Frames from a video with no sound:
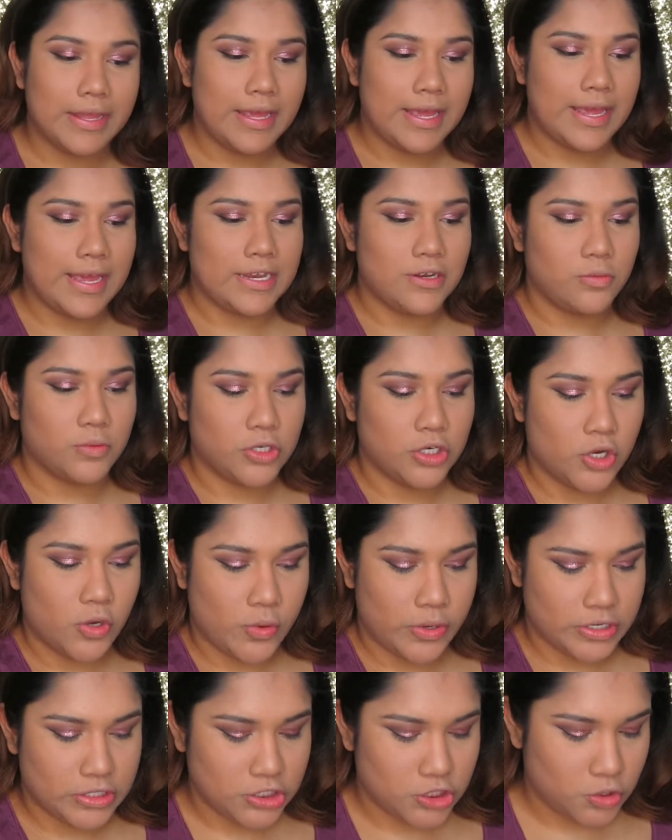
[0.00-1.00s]
And we're
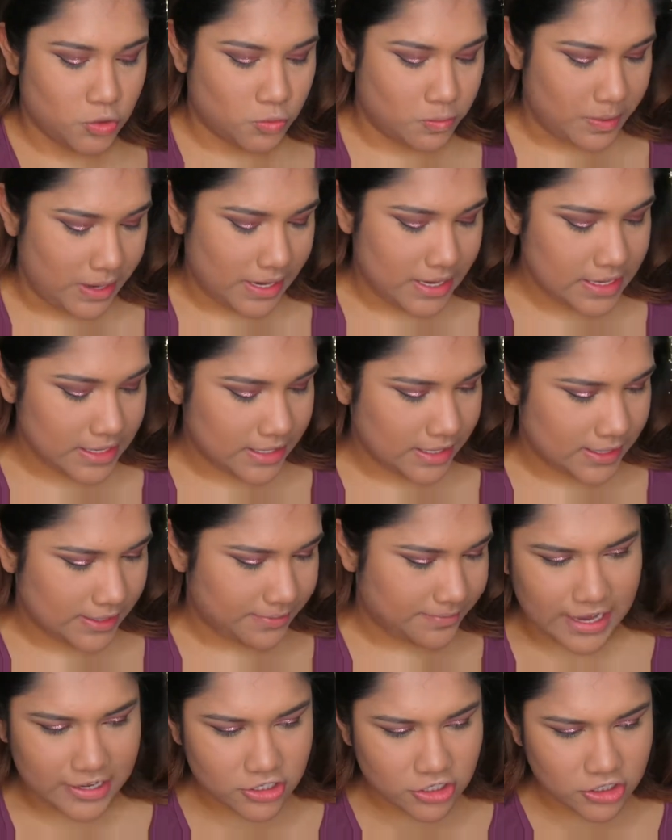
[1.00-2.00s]
going to bake.
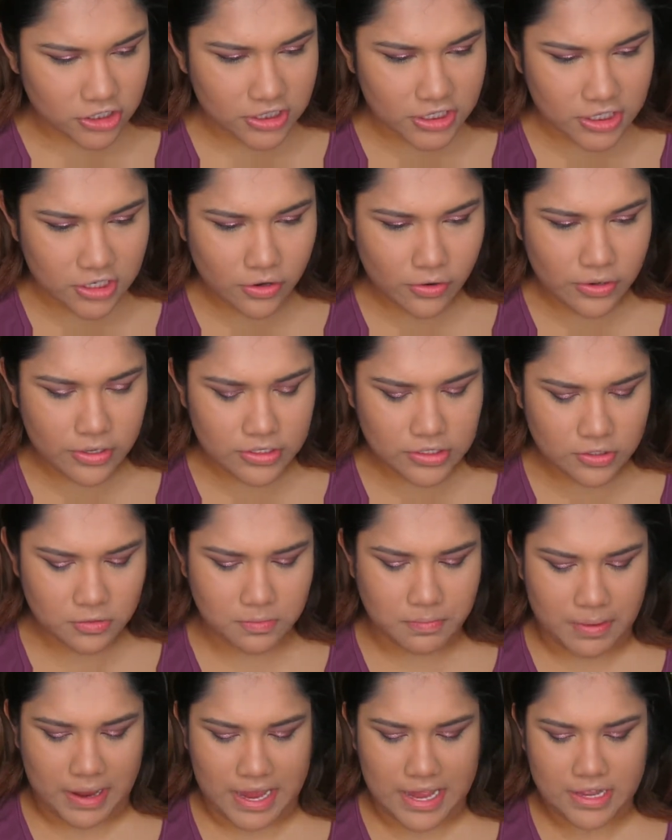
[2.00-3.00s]
Actually going to
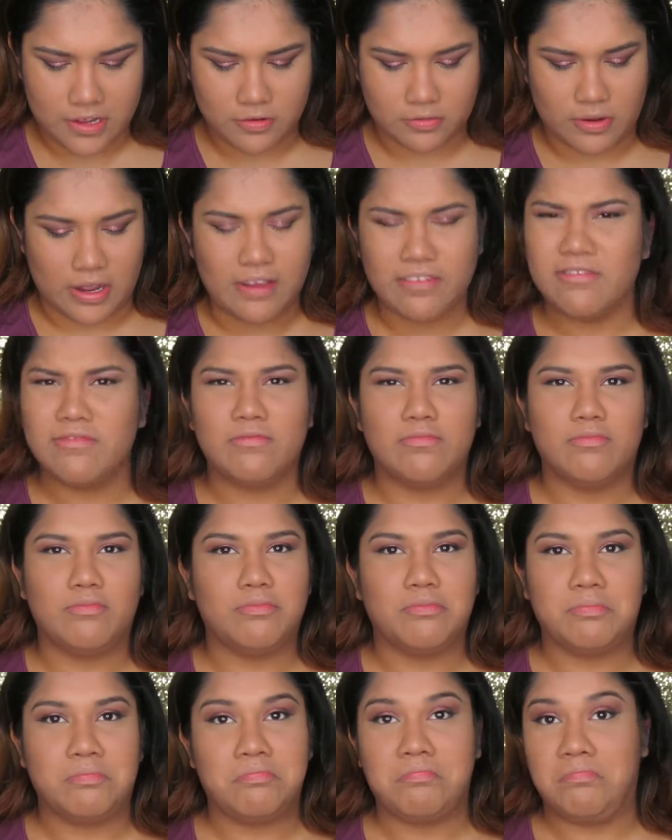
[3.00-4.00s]
bake, I
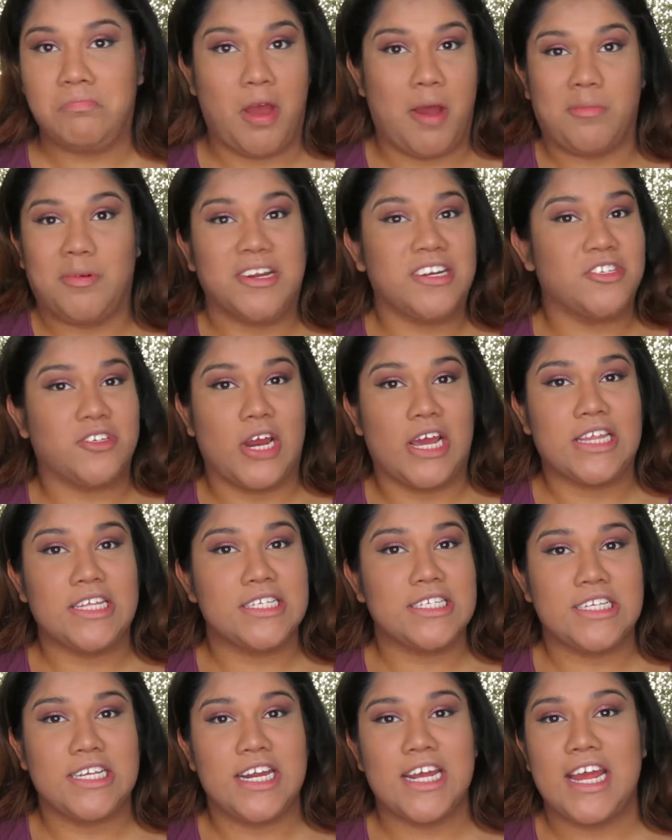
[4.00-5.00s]
I'm gonna try
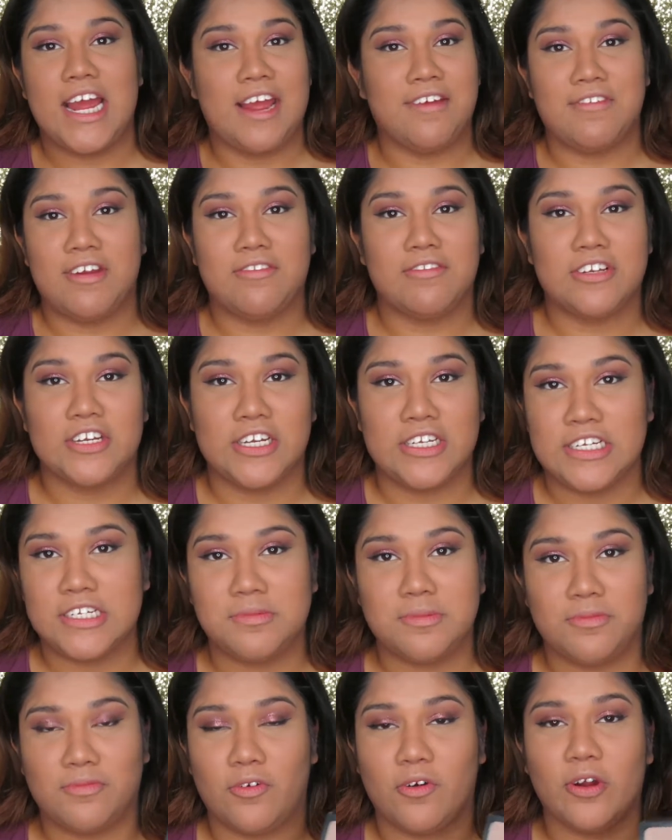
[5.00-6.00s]
this today. I've never done
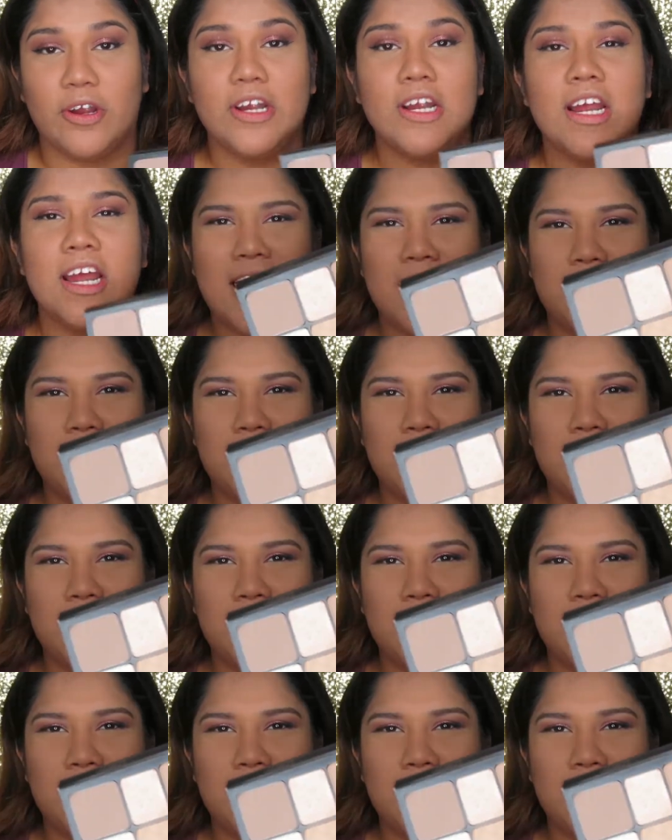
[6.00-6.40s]
this before.